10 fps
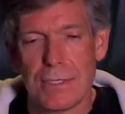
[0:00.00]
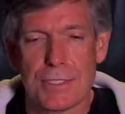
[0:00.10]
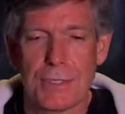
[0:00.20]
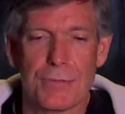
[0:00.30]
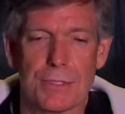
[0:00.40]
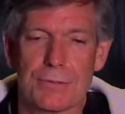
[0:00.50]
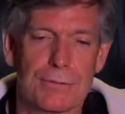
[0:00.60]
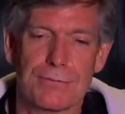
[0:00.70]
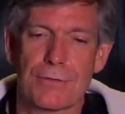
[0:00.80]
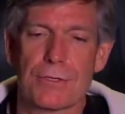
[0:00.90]
Something,
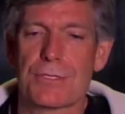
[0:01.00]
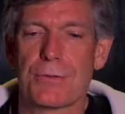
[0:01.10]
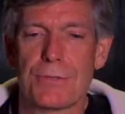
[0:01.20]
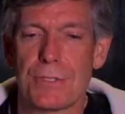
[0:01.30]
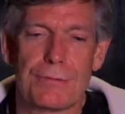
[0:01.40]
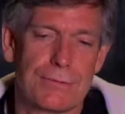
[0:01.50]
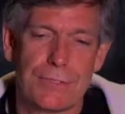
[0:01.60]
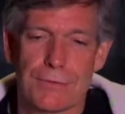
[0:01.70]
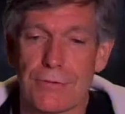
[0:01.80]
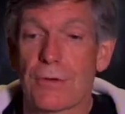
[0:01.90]
of course, that we
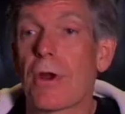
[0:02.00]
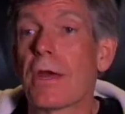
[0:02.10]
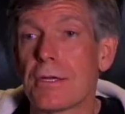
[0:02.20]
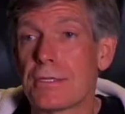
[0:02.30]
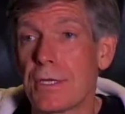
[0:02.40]
took for granted